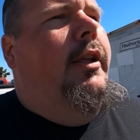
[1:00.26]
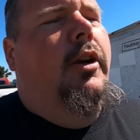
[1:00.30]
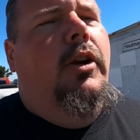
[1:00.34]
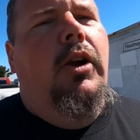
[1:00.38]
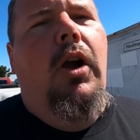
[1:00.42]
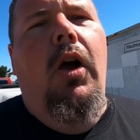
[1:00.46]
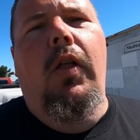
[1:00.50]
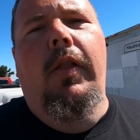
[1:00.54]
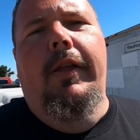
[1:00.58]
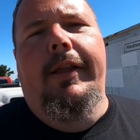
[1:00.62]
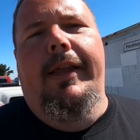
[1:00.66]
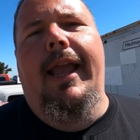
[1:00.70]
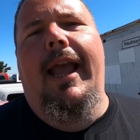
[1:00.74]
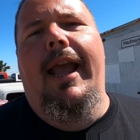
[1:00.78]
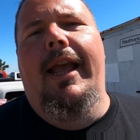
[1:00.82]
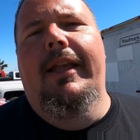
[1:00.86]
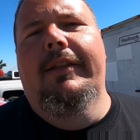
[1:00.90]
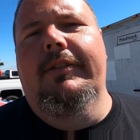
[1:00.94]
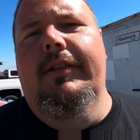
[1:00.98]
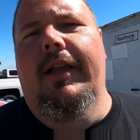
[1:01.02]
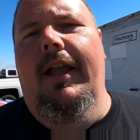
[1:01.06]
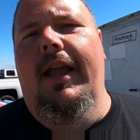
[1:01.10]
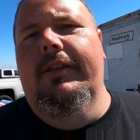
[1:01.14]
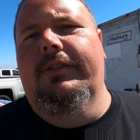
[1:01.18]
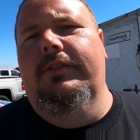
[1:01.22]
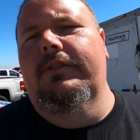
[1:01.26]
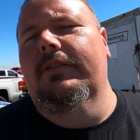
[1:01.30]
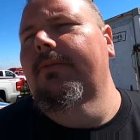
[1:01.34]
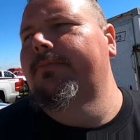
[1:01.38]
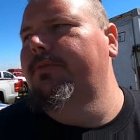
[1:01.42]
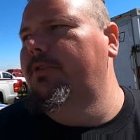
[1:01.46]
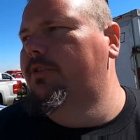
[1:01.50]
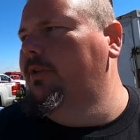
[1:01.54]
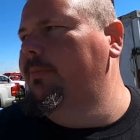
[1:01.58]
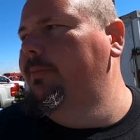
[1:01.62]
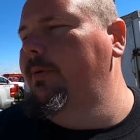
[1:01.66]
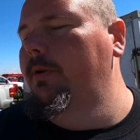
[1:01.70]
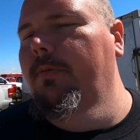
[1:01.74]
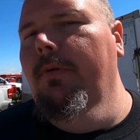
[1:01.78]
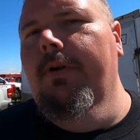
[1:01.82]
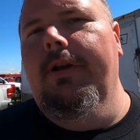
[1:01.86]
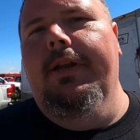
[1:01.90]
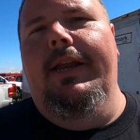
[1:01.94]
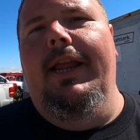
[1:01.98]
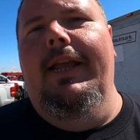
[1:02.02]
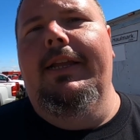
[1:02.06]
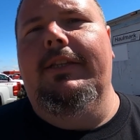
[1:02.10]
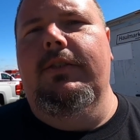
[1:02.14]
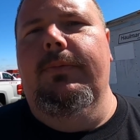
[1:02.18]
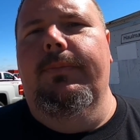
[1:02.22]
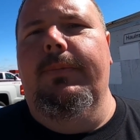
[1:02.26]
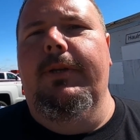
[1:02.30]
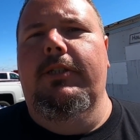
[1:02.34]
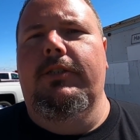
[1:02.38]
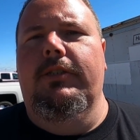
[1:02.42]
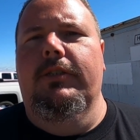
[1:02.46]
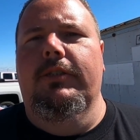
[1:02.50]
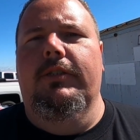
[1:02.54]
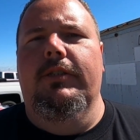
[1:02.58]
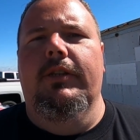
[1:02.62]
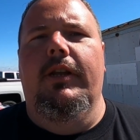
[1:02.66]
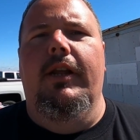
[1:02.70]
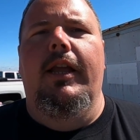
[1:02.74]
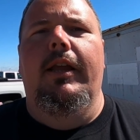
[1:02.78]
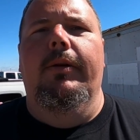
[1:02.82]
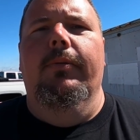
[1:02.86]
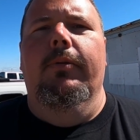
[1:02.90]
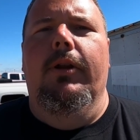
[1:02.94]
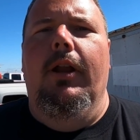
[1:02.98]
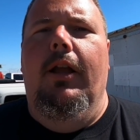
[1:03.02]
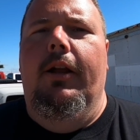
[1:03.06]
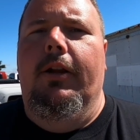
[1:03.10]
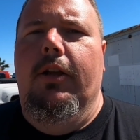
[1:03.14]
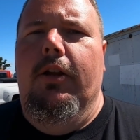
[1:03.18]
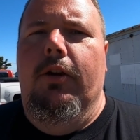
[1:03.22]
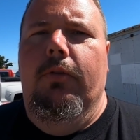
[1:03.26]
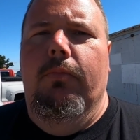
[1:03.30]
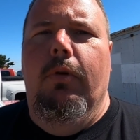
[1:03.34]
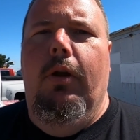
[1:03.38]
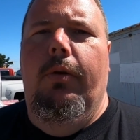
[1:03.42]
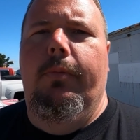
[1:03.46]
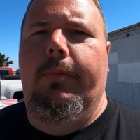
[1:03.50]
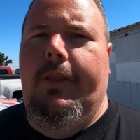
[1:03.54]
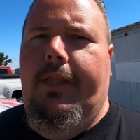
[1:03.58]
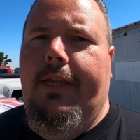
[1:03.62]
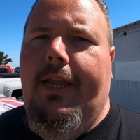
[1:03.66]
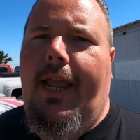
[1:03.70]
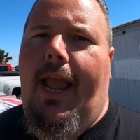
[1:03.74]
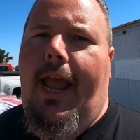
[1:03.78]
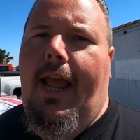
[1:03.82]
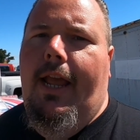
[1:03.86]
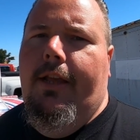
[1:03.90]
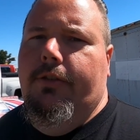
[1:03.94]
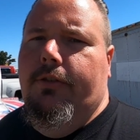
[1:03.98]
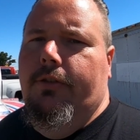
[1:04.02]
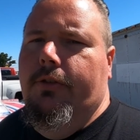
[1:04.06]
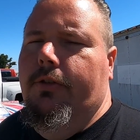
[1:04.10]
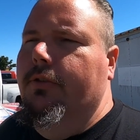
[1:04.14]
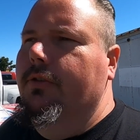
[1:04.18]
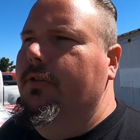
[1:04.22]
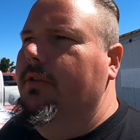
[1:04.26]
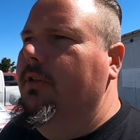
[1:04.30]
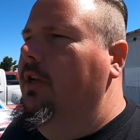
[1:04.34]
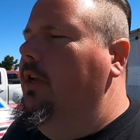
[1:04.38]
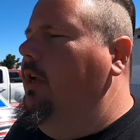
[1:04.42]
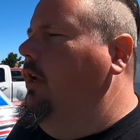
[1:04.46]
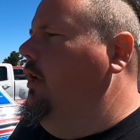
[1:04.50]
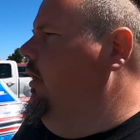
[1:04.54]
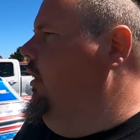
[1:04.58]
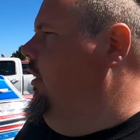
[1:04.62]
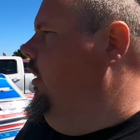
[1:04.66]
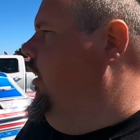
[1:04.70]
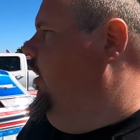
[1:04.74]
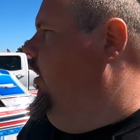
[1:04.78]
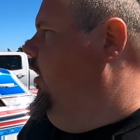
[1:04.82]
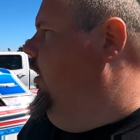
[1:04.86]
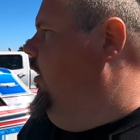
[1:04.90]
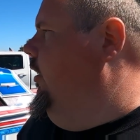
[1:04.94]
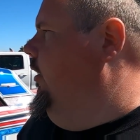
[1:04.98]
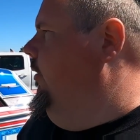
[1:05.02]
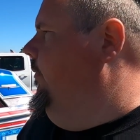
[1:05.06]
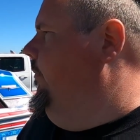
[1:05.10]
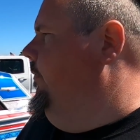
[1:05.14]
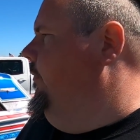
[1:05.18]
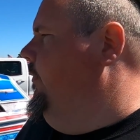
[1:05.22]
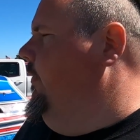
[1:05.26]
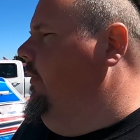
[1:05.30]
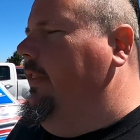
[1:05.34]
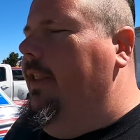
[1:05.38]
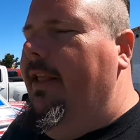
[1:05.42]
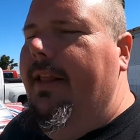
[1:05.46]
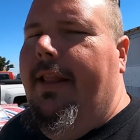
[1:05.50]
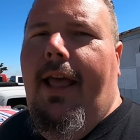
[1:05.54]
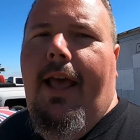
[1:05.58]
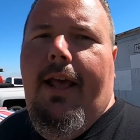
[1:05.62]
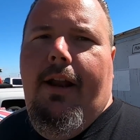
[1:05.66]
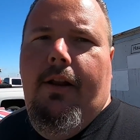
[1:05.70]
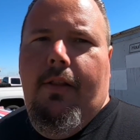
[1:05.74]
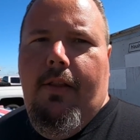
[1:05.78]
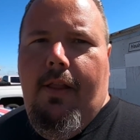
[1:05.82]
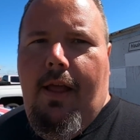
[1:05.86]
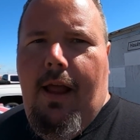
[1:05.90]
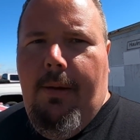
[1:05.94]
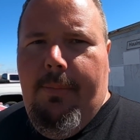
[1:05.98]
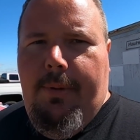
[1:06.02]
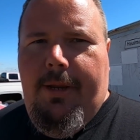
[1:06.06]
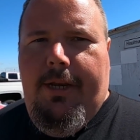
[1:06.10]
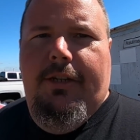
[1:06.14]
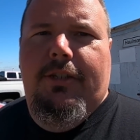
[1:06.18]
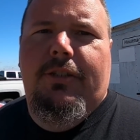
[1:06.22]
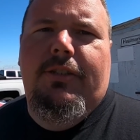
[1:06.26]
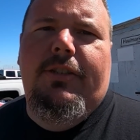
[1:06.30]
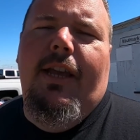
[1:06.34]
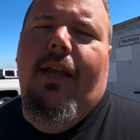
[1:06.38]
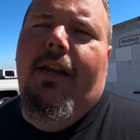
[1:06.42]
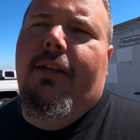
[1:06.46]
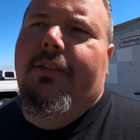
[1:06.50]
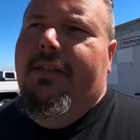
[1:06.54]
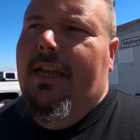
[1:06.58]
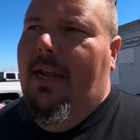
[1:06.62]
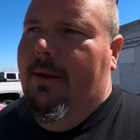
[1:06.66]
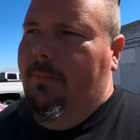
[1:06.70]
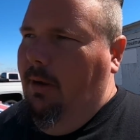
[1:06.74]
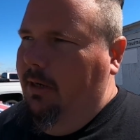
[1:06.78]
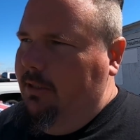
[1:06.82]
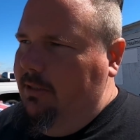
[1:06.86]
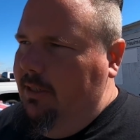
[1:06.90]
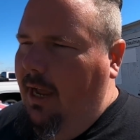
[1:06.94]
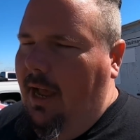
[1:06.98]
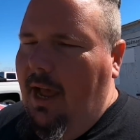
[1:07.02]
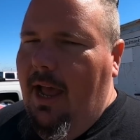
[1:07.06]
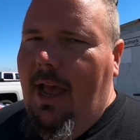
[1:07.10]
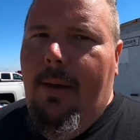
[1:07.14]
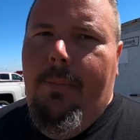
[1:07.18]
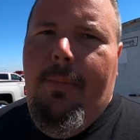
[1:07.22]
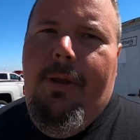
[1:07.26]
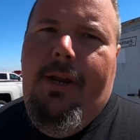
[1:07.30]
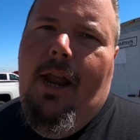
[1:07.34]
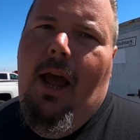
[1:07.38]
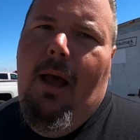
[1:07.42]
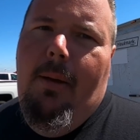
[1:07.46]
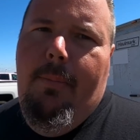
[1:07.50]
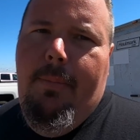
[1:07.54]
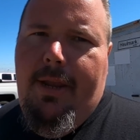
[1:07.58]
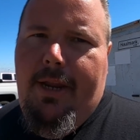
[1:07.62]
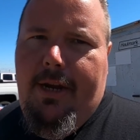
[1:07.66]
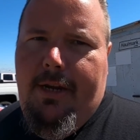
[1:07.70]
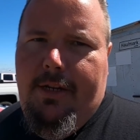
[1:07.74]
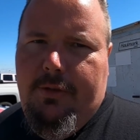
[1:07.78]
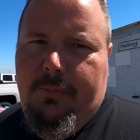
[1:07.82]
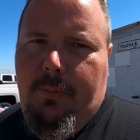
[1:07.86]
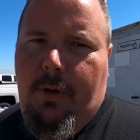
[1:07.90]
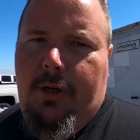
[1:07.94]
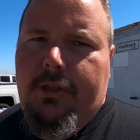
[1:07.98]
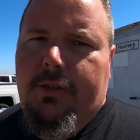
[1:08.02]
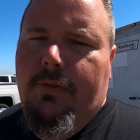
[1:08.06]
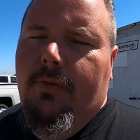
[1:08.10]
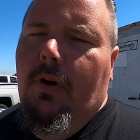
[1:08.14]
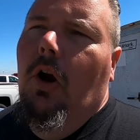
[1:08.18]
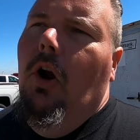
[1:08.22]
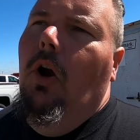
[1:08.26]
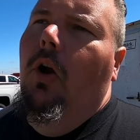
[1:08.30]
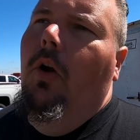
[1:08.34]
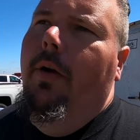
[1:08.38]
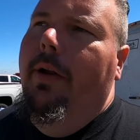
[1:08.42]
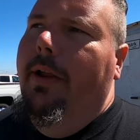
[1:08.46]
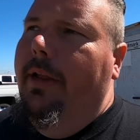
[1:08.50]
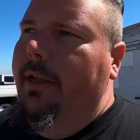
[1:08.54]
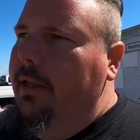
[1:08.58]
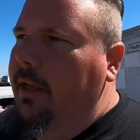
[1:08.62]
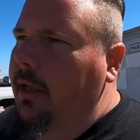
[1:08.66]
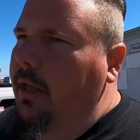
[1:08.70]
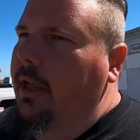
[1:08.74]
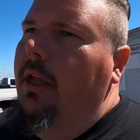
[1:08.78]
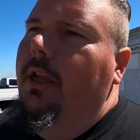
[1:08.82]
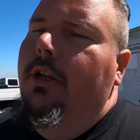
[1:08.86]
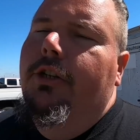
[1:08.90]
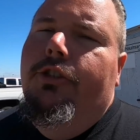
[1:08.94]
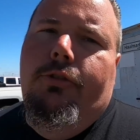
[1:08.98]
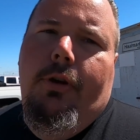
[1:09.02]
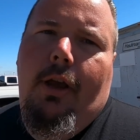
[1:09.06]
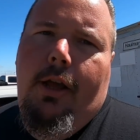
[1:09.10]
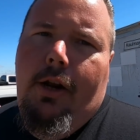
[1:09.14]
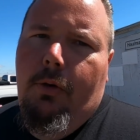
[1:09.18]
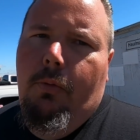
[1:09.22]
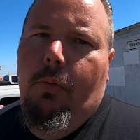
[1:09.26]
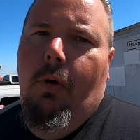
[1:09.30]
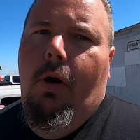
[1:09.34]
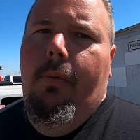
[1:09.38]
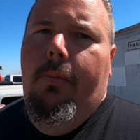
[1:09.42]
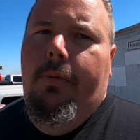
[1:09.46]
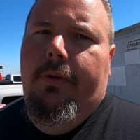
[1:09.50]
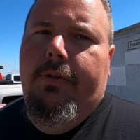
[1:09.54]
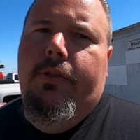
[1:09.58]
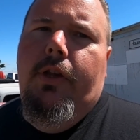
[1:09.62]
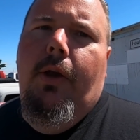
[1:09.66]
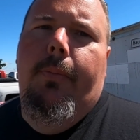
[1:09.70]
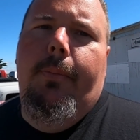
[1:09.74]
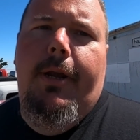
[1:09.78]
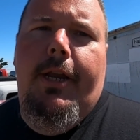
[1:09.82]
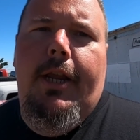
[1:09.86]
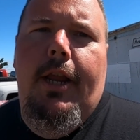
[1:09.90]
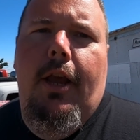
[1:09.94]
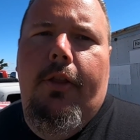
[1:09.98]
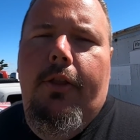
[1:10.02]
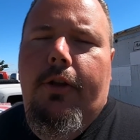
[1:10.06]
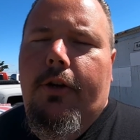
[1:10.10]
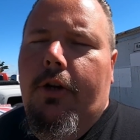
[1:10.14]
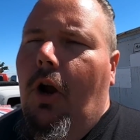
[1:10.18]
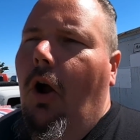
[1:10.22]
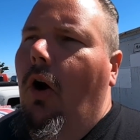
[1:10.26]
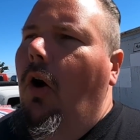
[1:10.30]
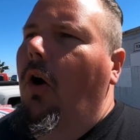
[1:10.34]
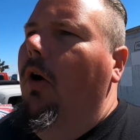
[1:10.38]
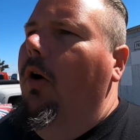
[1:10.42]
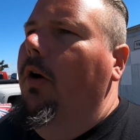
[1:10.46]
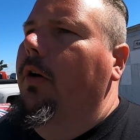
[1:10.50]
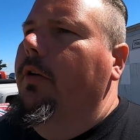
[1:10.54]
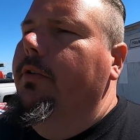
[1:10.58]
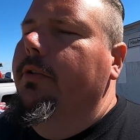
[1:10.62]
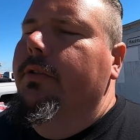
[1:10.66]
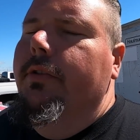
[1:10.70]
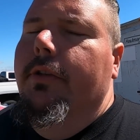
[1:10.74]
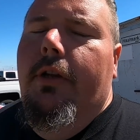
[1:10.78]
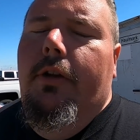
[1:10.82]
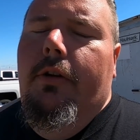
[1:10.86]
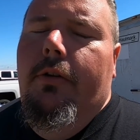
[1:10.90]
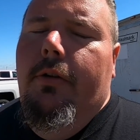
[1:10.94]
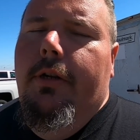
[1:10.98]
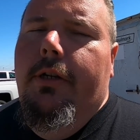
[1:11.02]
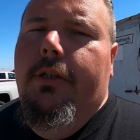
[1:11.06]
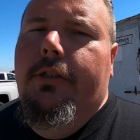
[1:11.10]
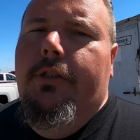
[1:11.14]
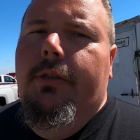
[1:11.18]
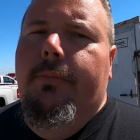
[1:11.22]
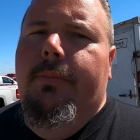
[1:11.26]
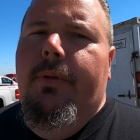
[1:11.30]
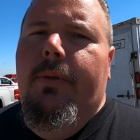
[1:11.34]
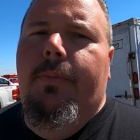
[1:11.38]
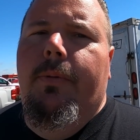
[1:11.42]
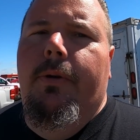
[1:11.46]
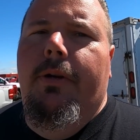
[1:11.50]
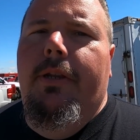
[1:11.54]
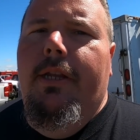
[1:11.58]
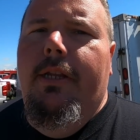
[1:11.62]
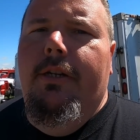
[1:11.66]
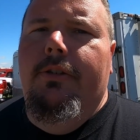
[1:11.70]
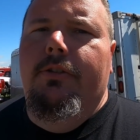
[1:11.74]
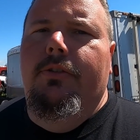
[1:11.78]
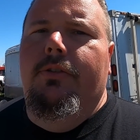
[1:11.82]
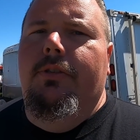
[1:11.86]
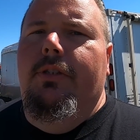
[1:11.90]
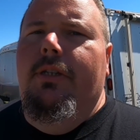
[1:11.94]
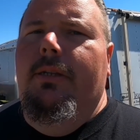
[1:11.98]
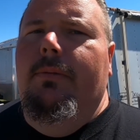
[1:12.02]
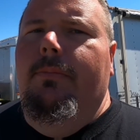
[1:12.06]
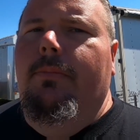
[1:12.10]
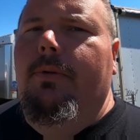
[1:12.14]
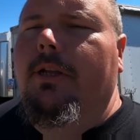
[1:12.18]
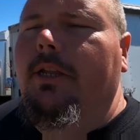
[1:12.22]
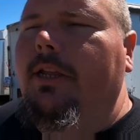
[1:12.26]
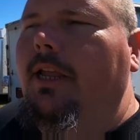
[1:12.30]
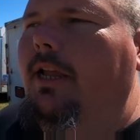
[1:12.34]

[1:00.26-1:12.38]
they're calling gas classes. I'm just going to be running exhibition today. We're not going to run with the gassers. Then that'll allow me to just kind of take my time and not be in as much of a hurry trying to run with so many other cars. So it should be pretty interesting. But